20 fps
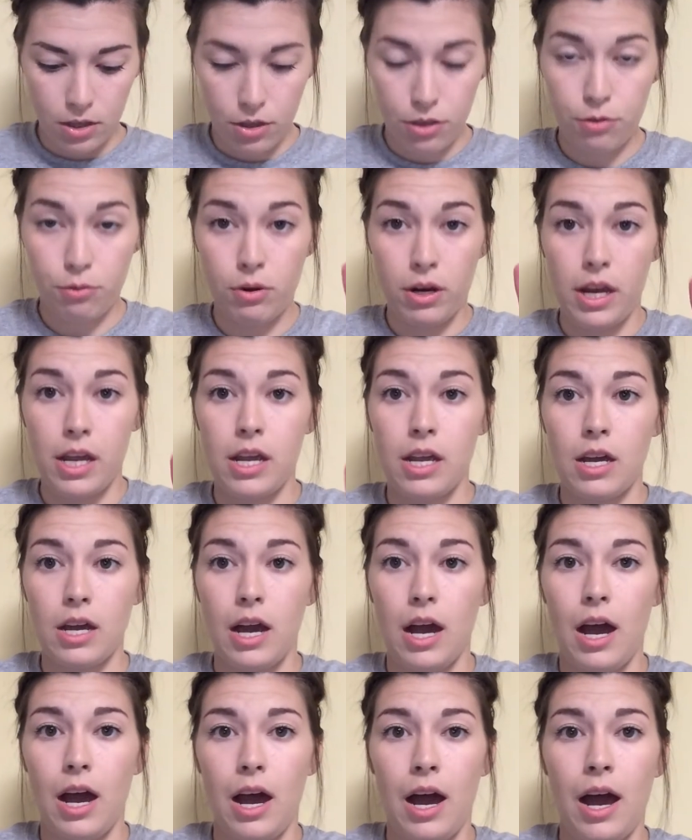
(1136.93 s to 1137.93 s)
3,
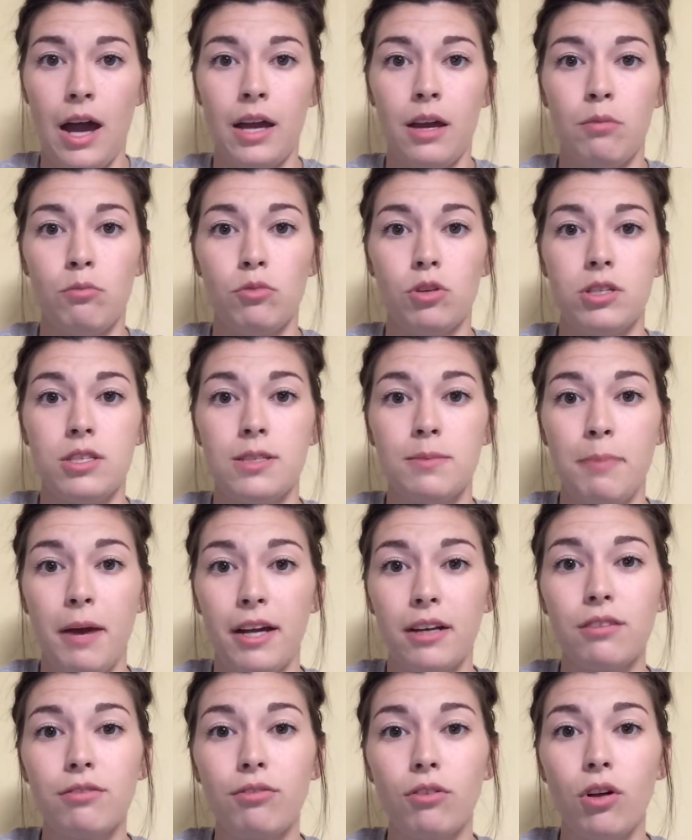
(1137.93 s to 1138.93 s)
I am
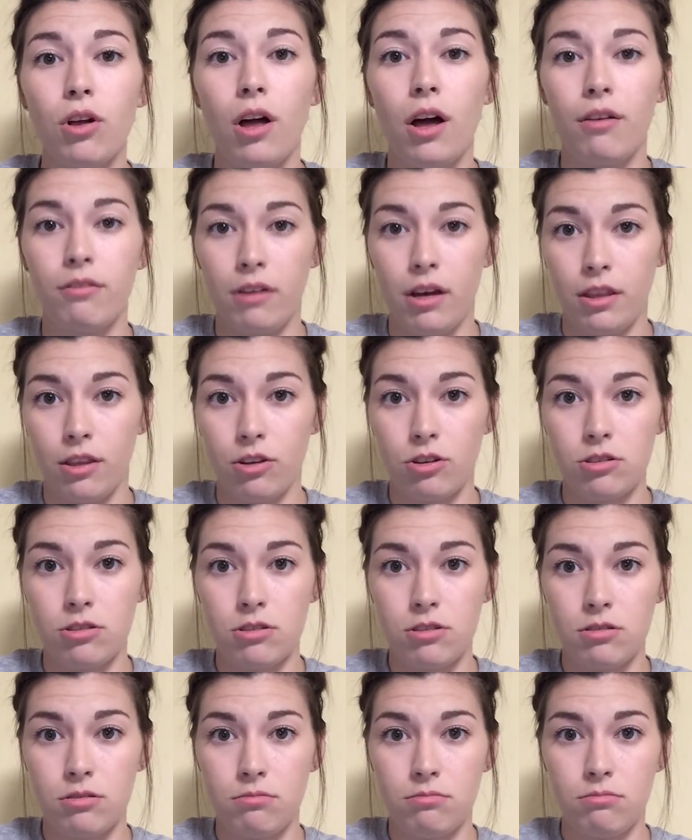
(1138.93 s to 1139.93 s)
respectful of
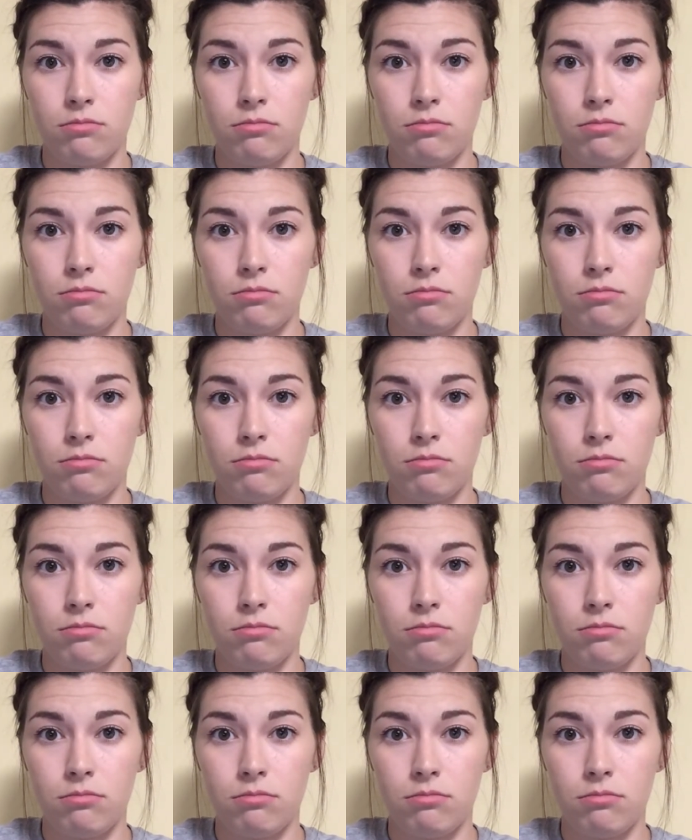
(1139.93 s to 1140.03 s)
others.